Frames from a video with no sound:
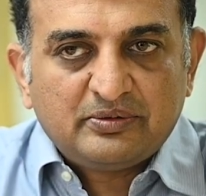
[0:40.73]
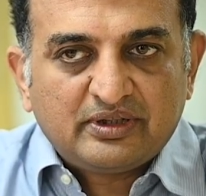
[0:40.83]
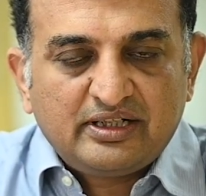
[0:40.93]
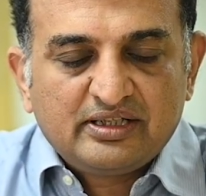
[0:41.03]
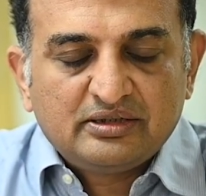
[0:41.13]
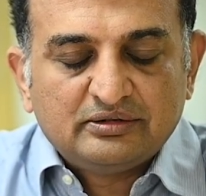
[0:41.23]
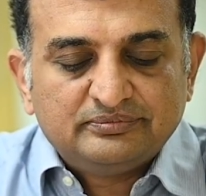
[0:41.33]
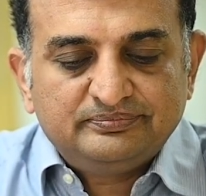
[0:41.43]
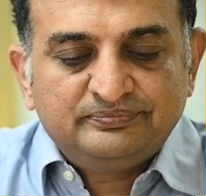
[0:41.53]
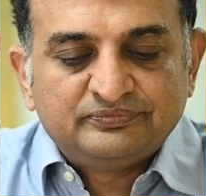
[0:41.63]
to it, right? So
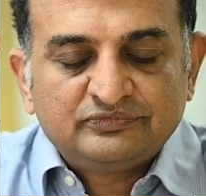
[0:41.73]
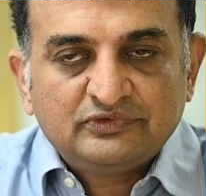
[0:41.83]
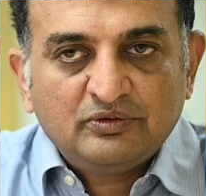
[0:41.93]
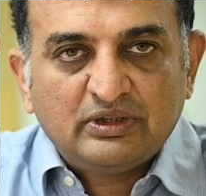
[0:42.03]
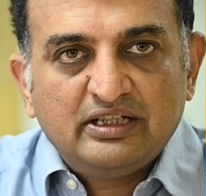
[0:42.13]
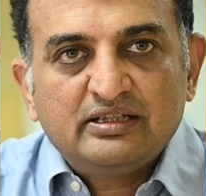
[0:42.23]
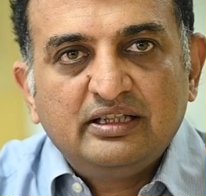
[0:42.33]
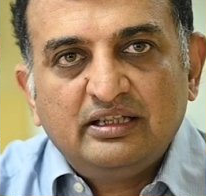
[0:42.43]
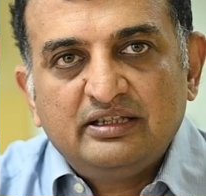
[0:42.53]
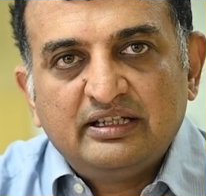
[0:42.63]
one is
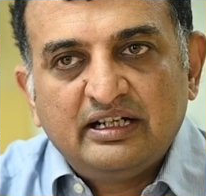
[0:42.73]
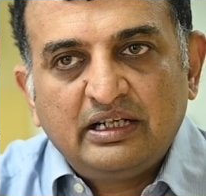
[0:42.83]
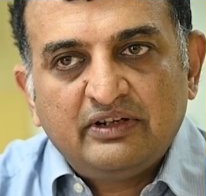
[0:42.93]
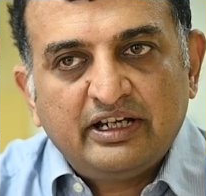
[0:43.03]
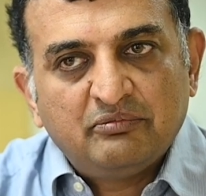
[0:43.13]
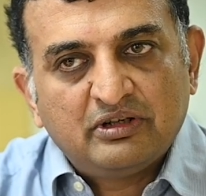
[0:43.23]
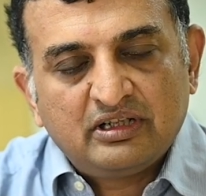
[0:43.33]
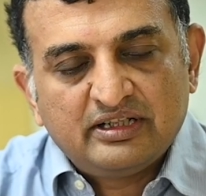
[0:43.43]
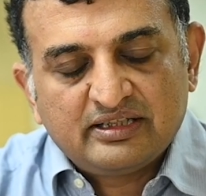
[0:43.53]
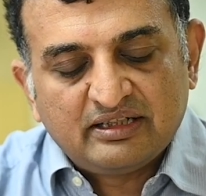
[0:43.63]
the generative AI
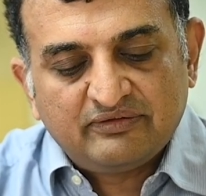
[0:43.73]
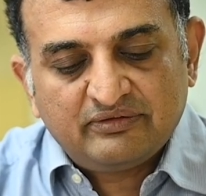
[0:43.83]
model itself.